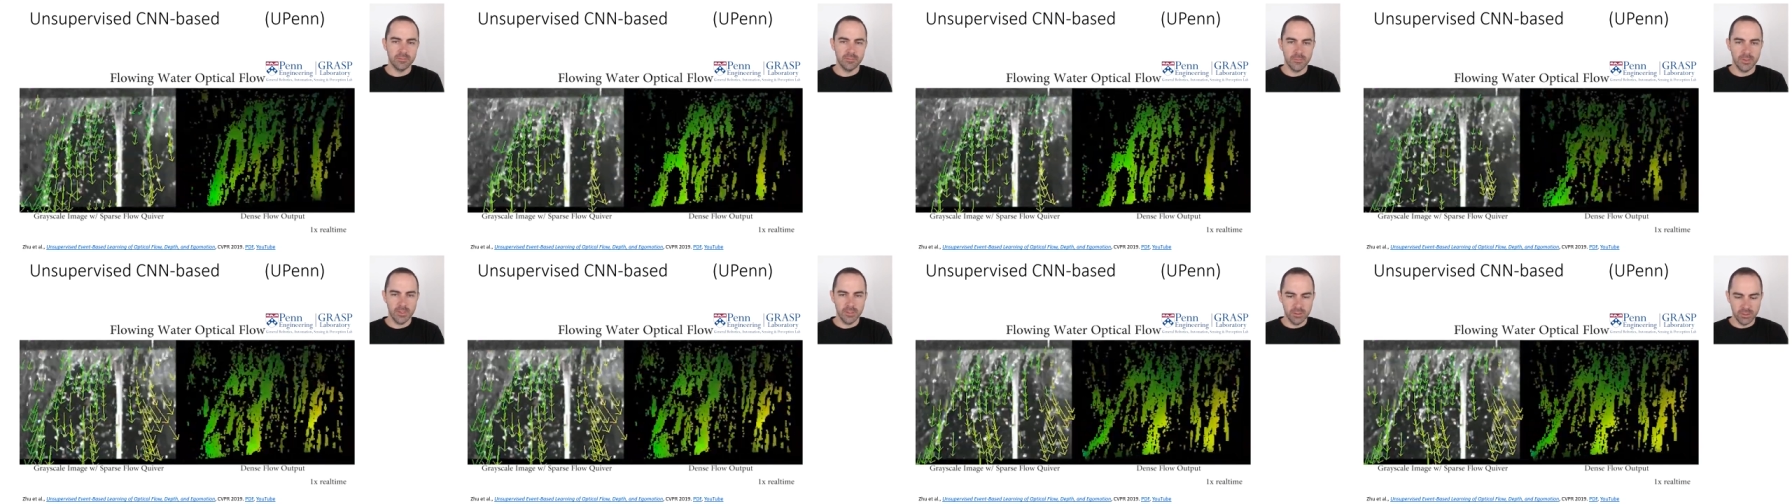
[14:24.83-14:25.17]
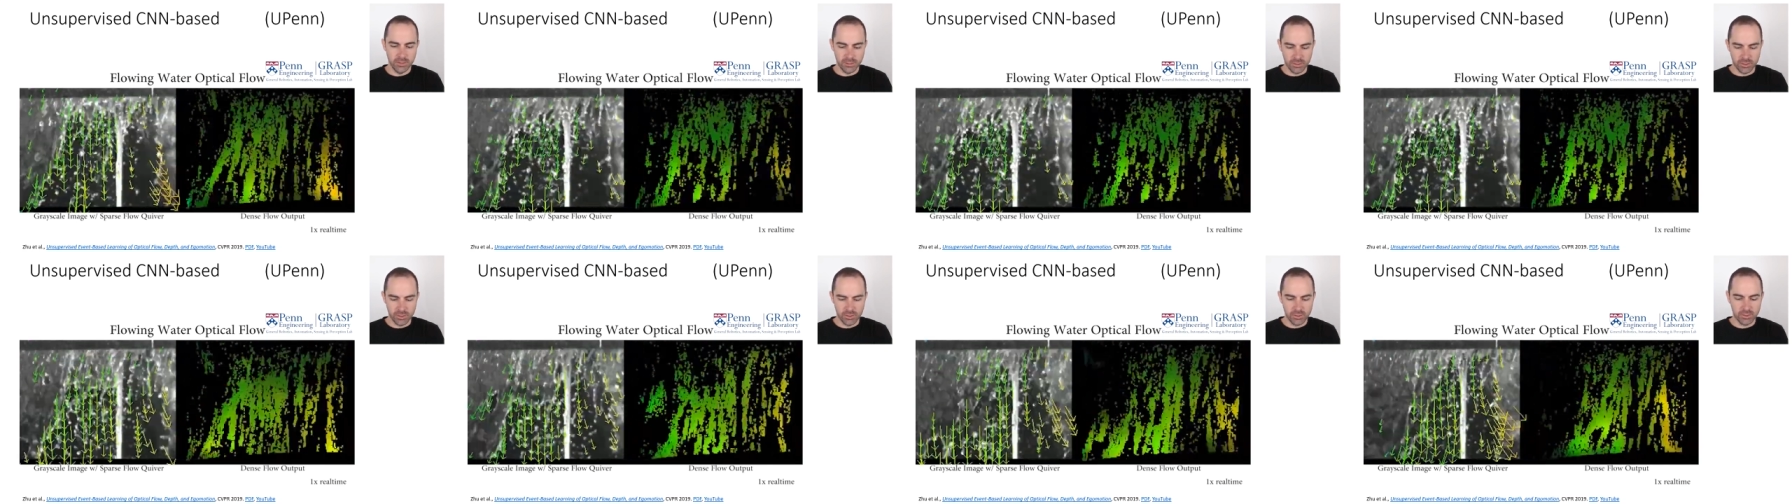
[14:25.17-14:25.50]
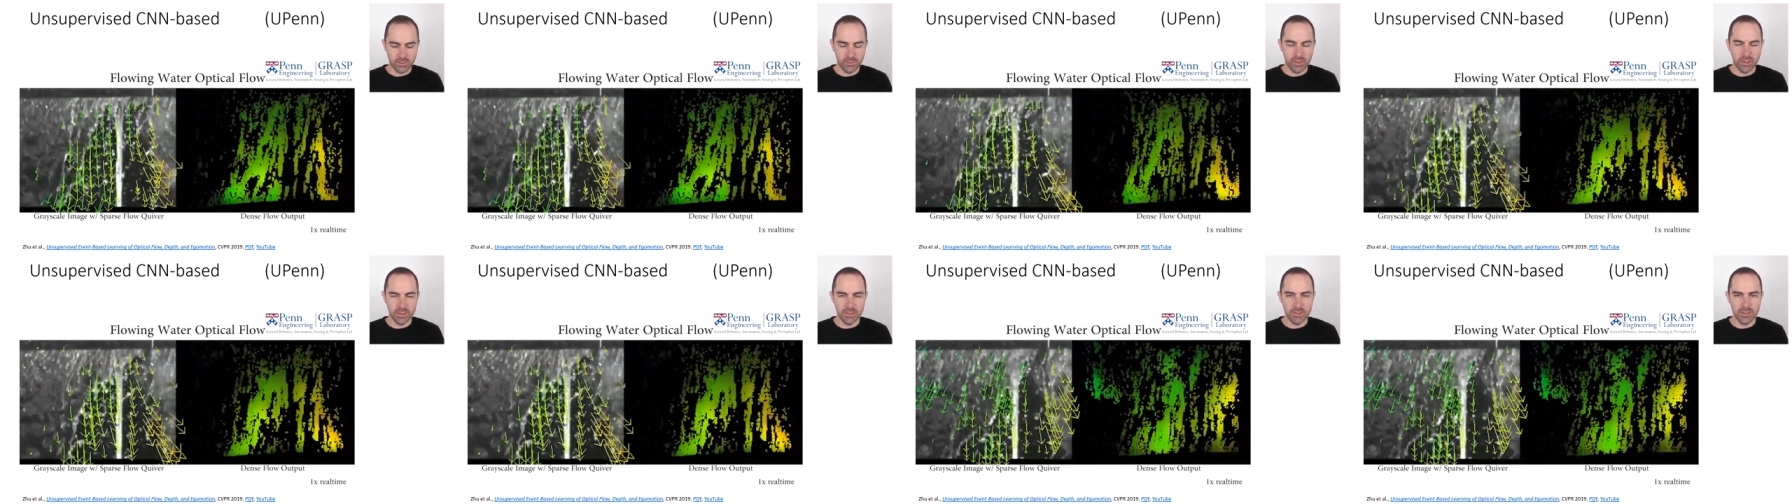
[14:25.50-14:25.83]
this is just
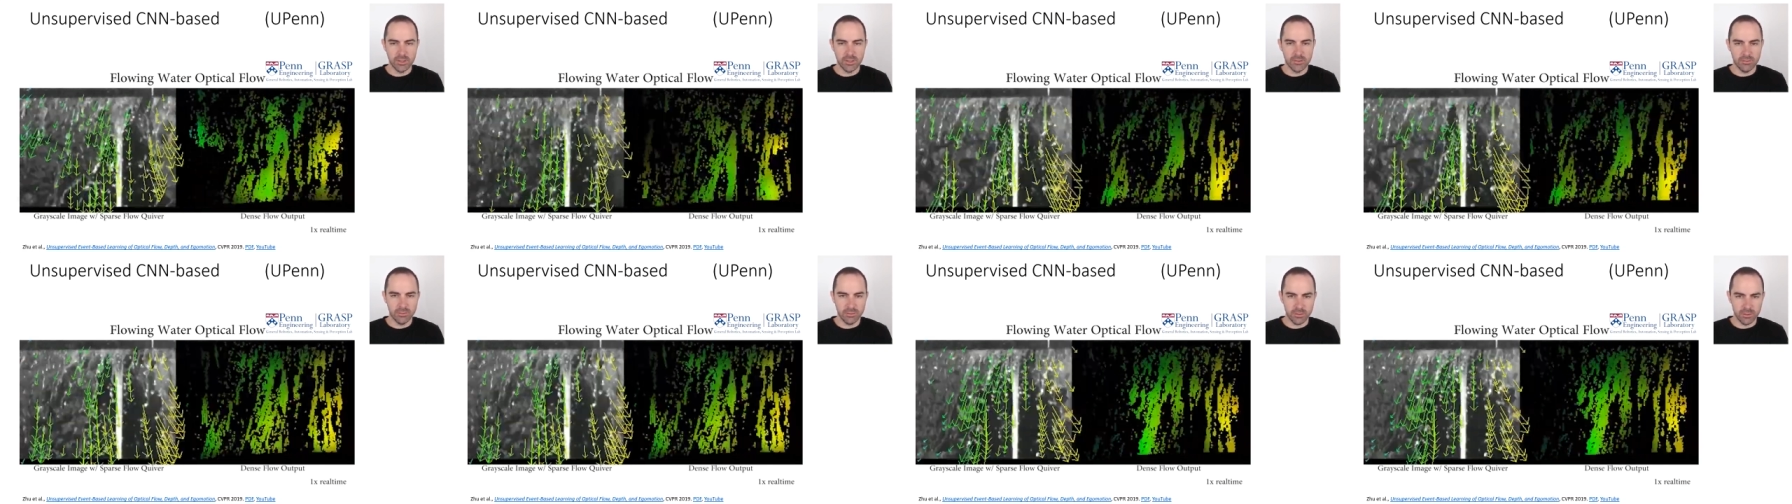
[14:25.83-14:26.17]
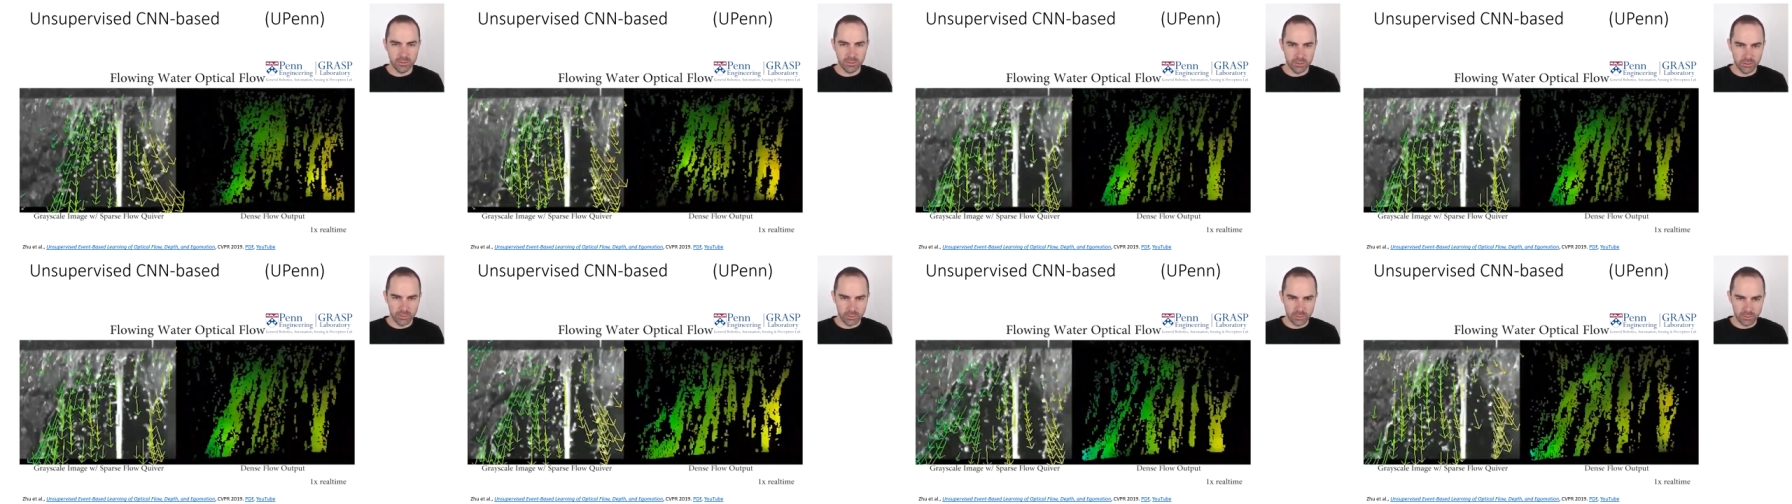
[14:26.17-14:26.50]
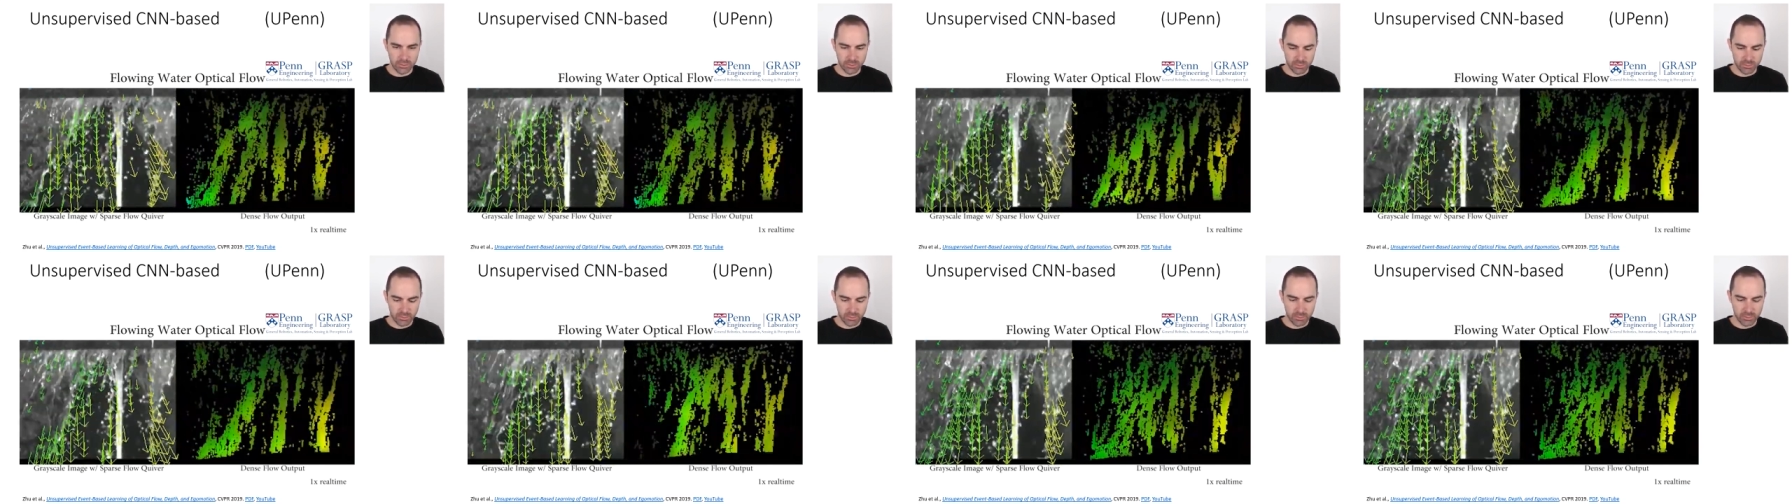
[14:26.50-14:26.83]
qualitative results
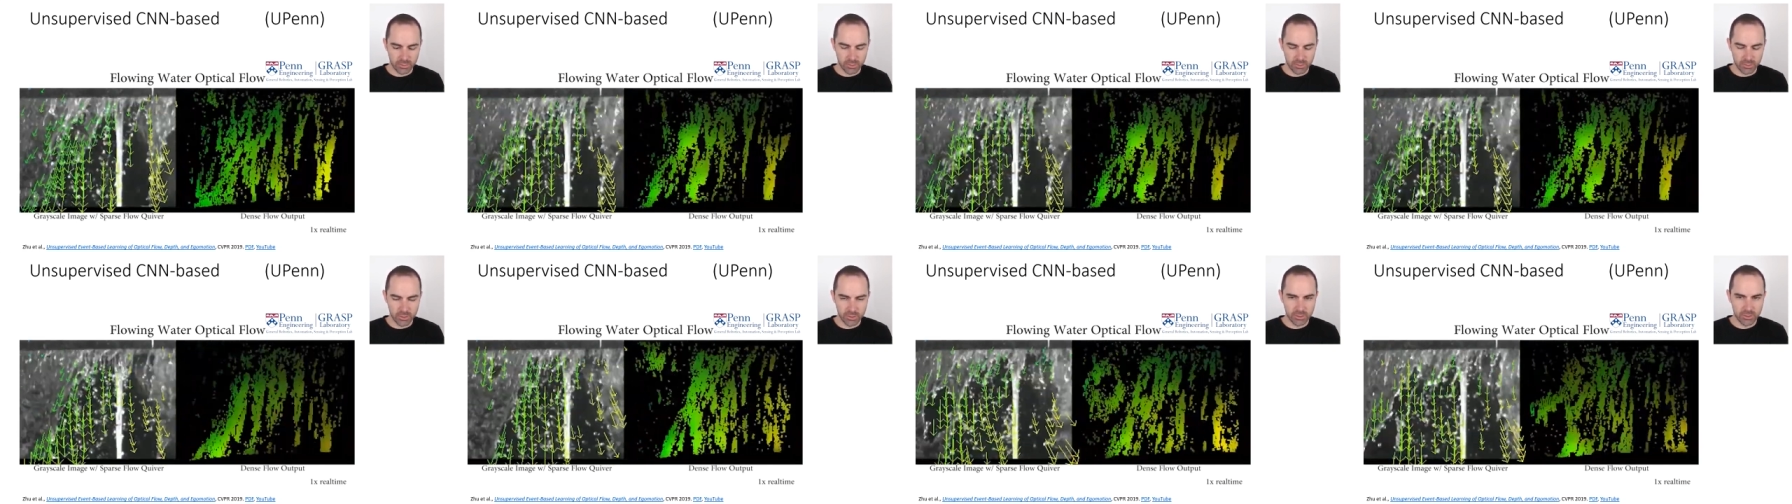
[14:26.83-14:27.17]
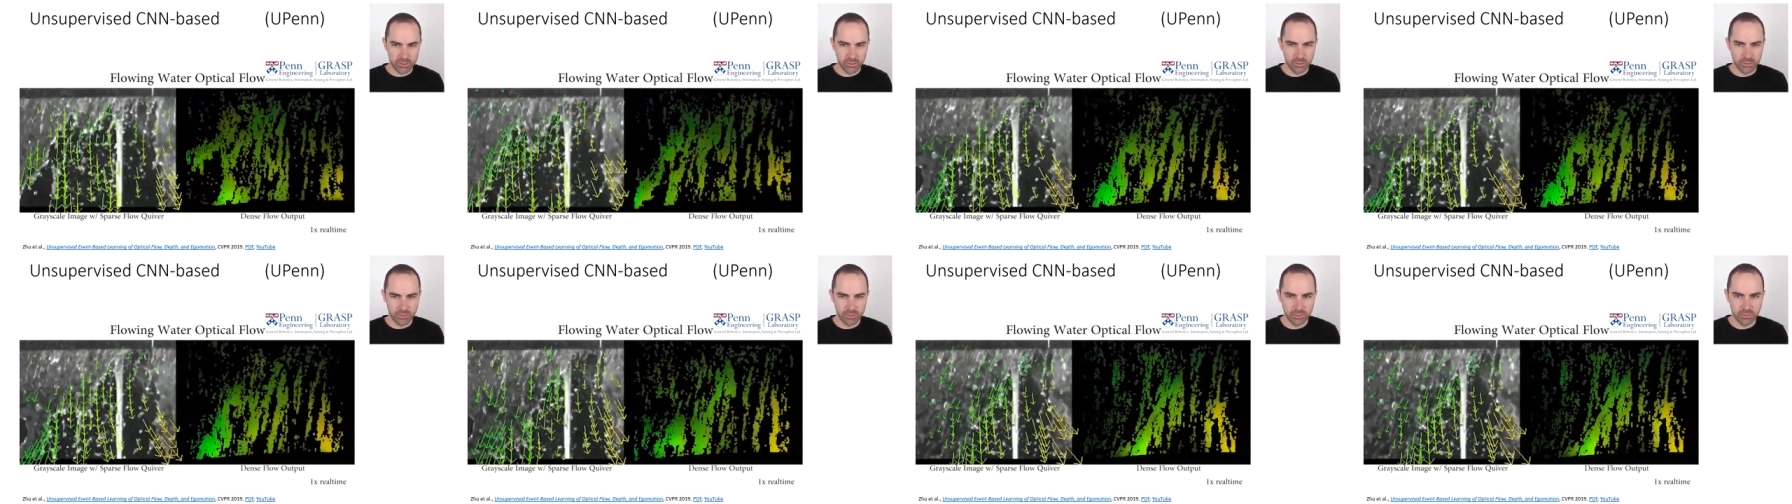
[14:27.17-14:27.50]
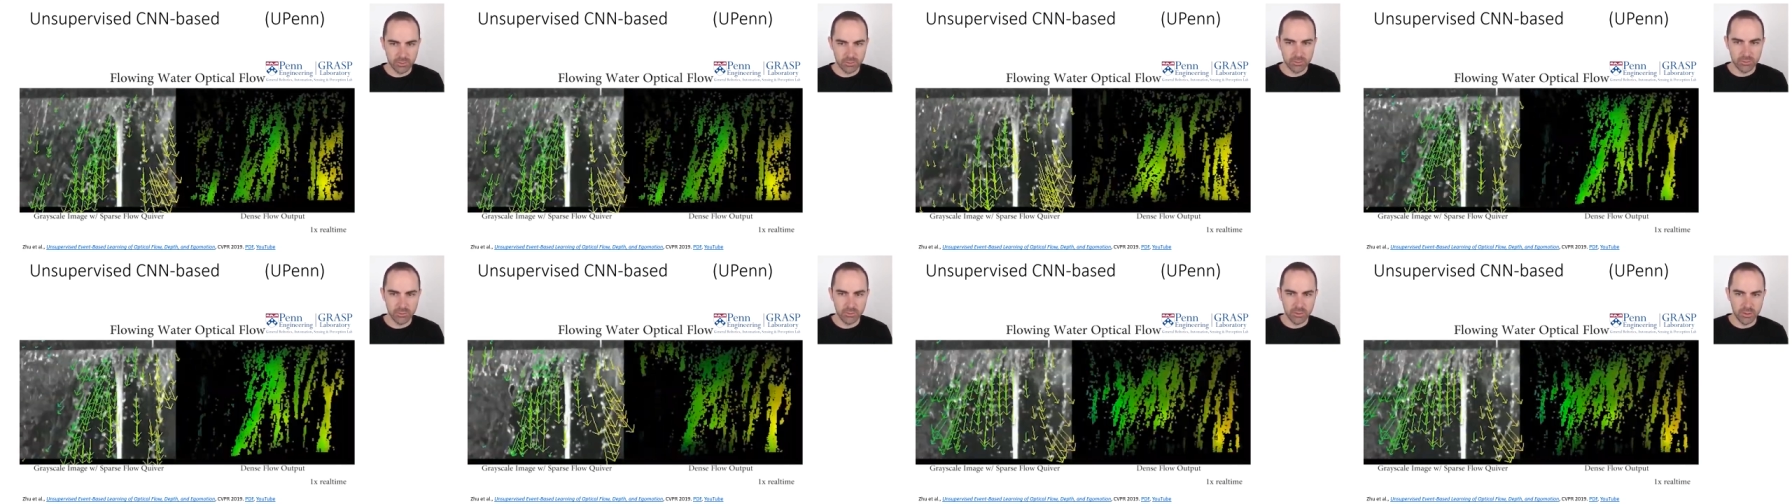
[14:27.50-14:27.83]
therefore there is no
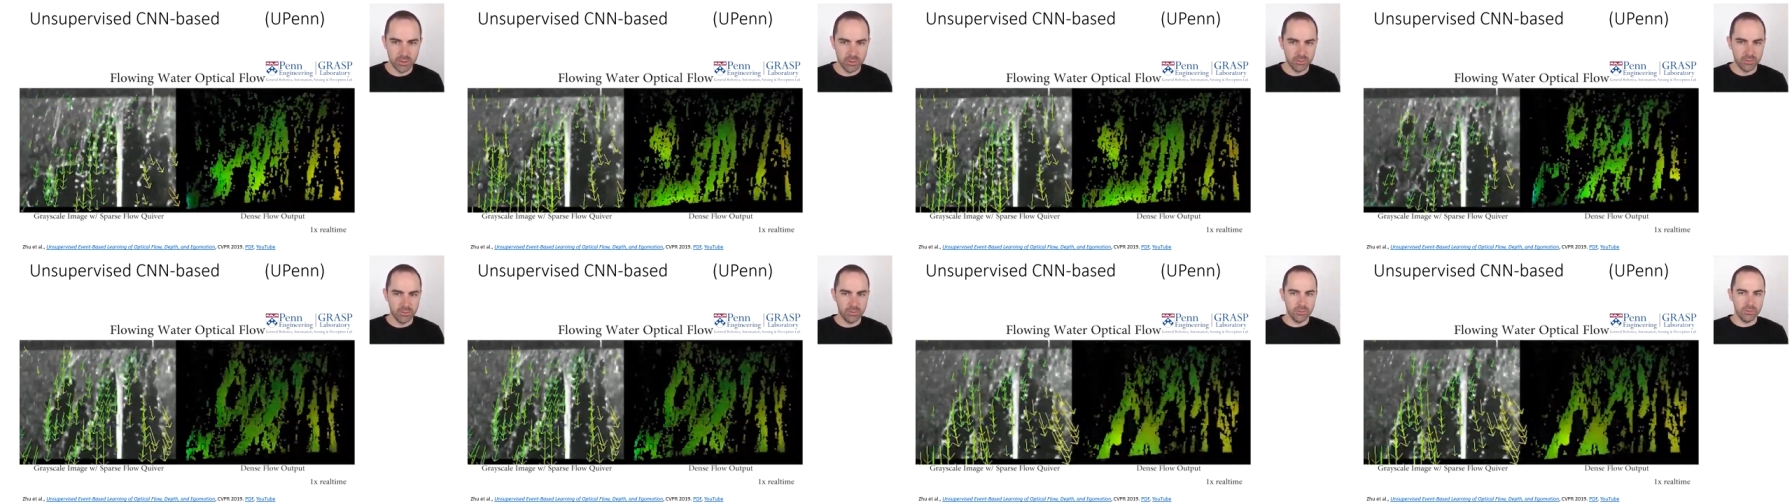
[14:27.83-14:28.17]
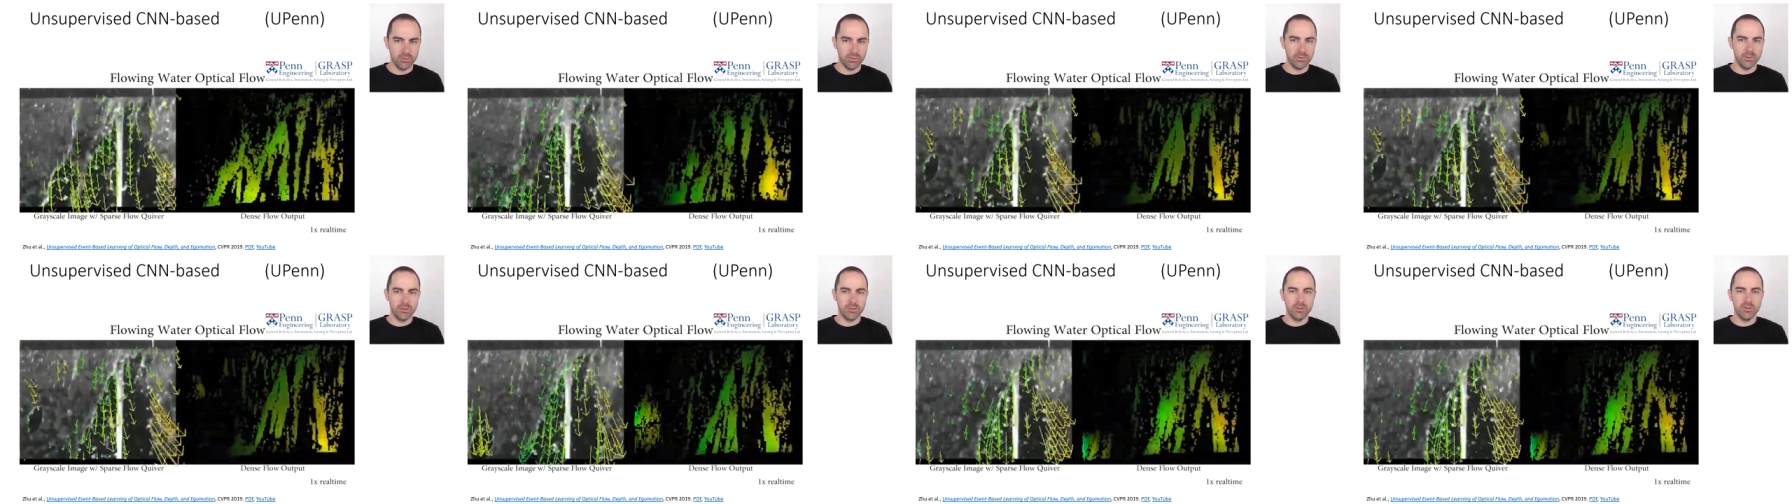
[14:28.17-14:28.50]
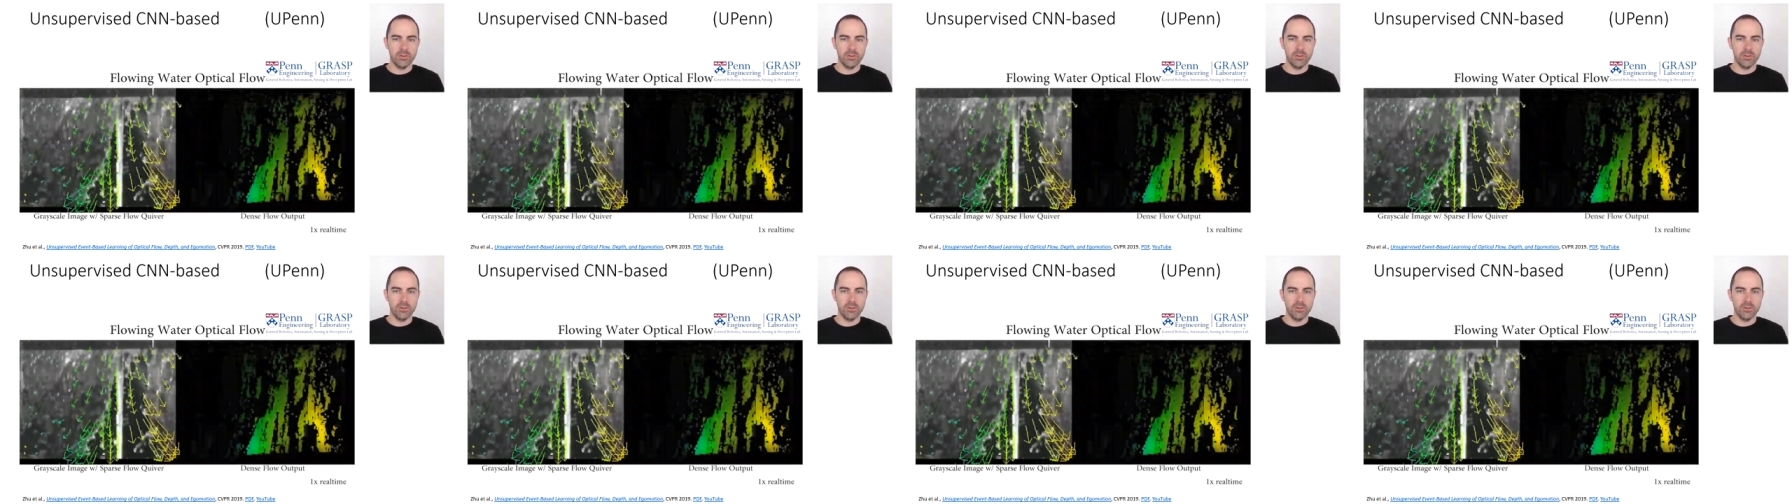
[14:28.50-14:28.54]
ground truth